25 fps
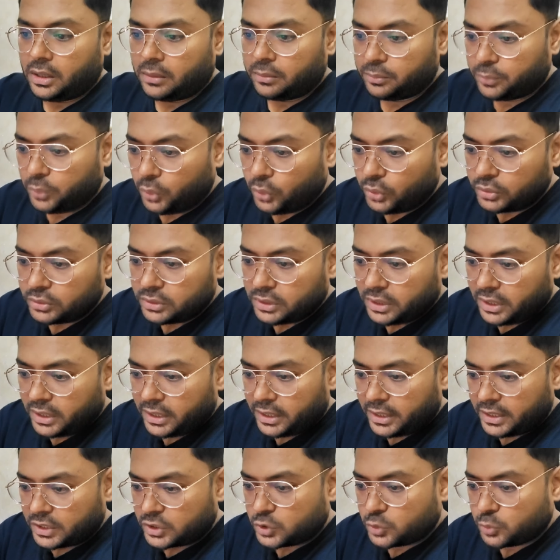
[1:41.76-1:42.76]
Both
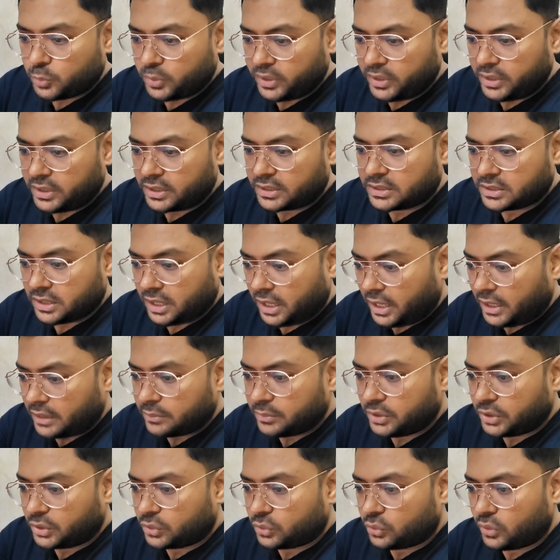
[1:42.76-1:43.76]
the SPX and
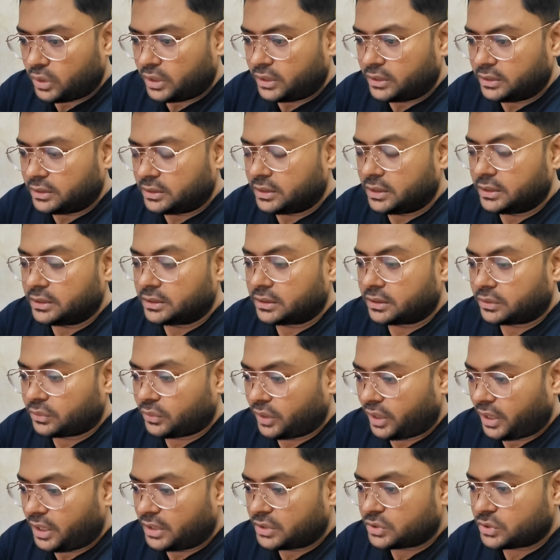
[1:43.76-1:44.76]
Bitcoin then
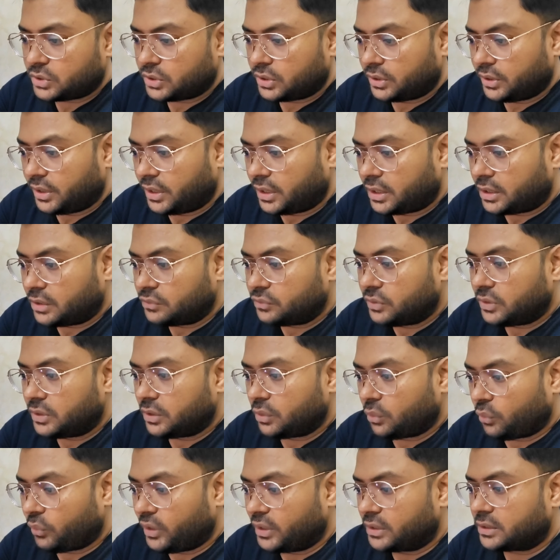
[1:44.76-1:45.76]
crashed, recovered
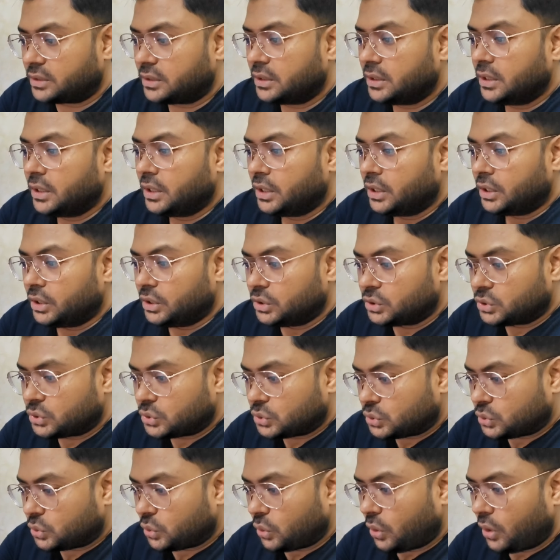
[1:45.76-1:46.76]
with a
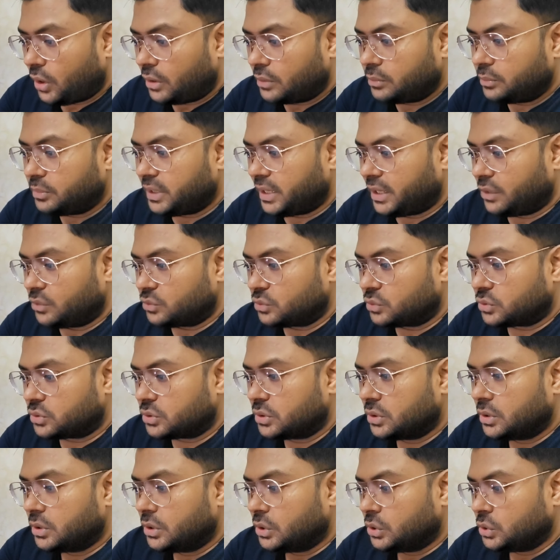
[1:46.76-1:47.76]
strong bounce
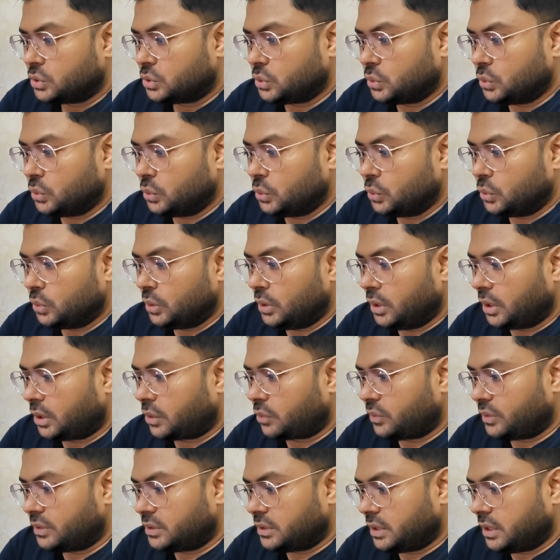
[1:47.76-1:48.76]
to
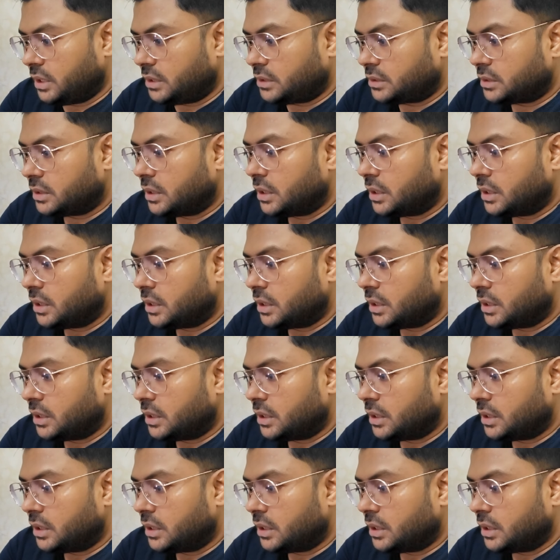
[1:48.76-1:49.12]
liquidate